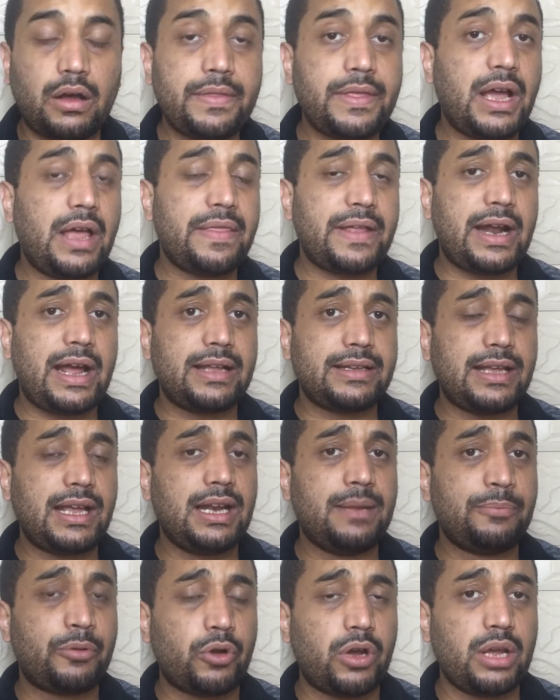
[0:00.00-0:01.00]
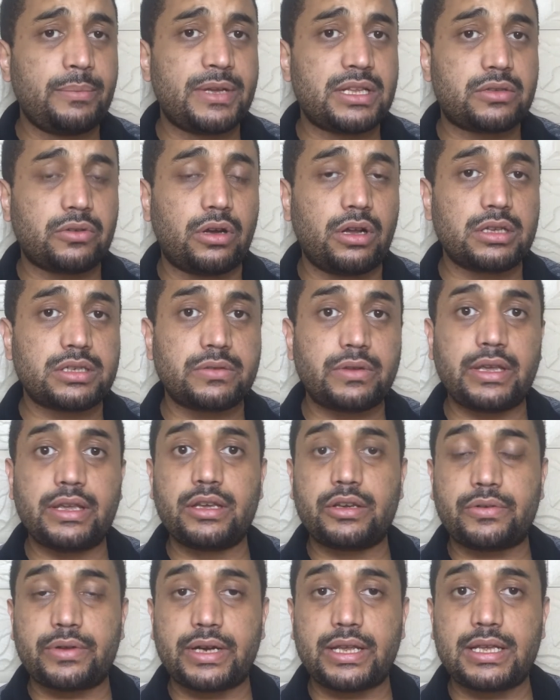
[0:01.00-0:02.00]
On the other hand, unemployment also
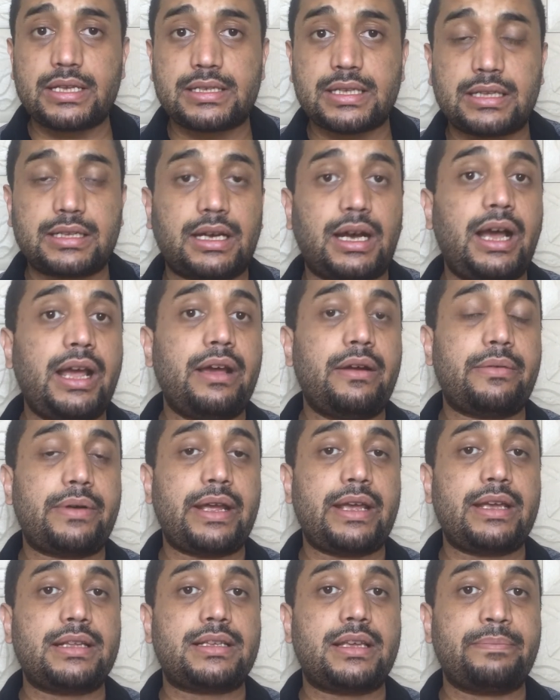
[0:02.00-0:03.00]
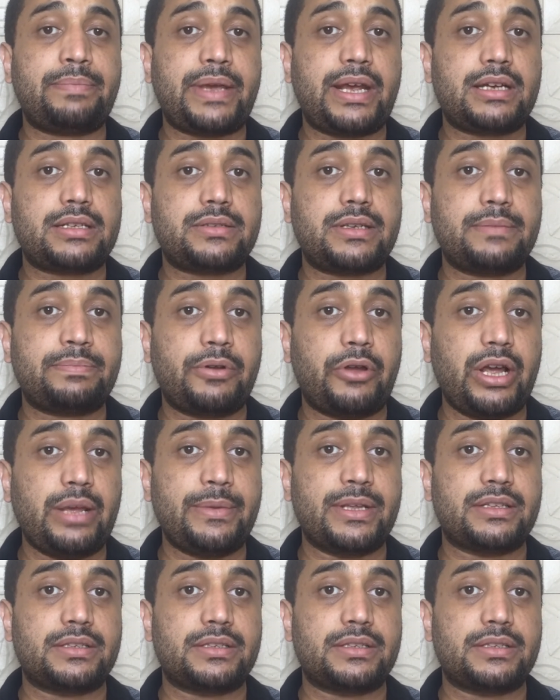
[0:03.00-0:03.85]
increased at a higher rate compared to employment.